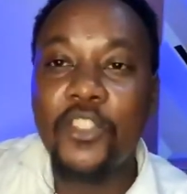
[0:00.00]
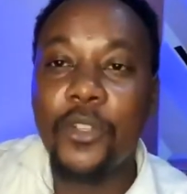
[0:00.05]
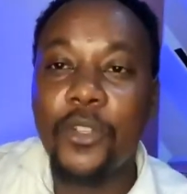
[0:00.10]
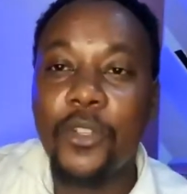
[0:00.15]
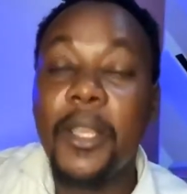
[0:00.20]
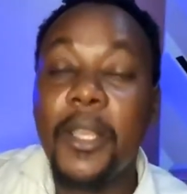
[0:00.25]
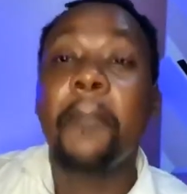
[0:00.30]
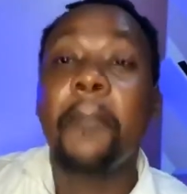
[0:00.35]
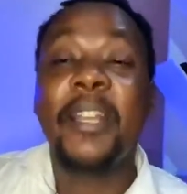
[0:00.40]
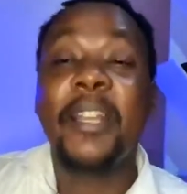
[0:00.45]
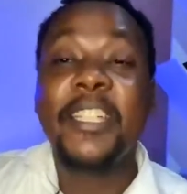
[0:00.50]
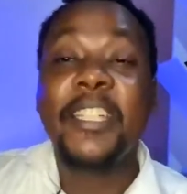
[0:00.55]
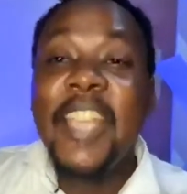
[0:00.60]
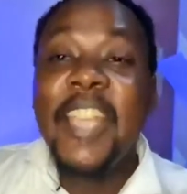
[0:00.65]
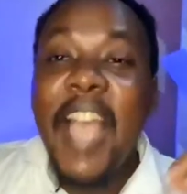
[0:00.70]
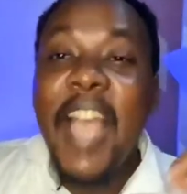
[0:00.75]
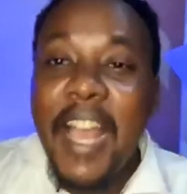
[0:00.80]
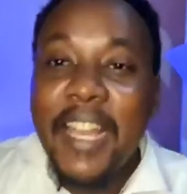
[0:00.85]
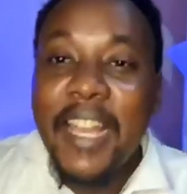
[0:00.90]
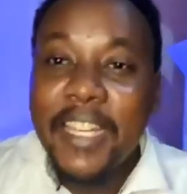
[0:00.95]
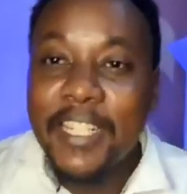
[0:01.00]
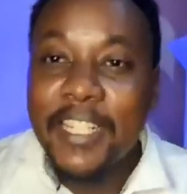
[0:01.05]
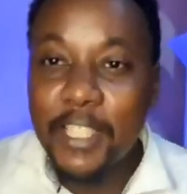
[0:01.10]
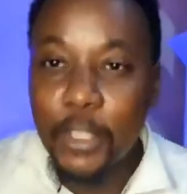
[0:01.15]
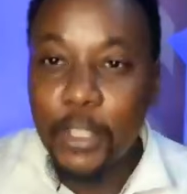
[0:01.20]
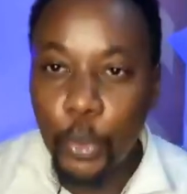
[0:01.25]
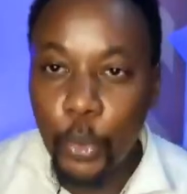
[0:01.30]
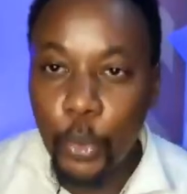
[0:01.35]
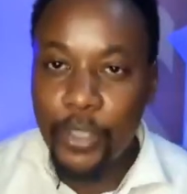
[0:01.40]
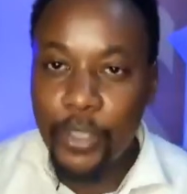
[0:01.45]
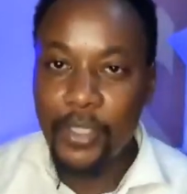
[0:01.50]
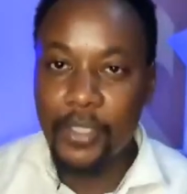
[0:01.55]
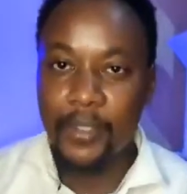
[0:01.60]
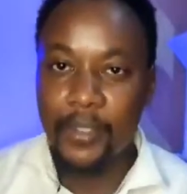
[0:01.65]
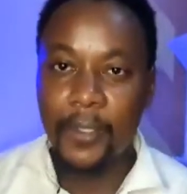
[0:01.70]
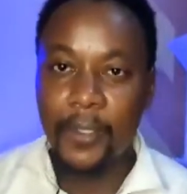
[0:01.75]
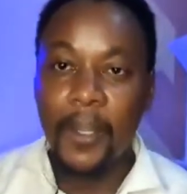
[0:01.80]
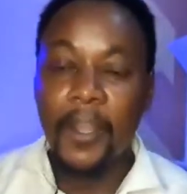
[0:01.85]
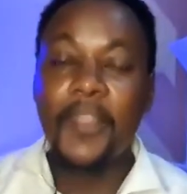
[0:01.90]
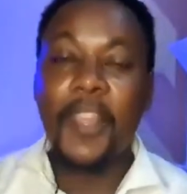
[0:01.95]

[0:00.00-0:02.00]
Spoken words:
But he understood that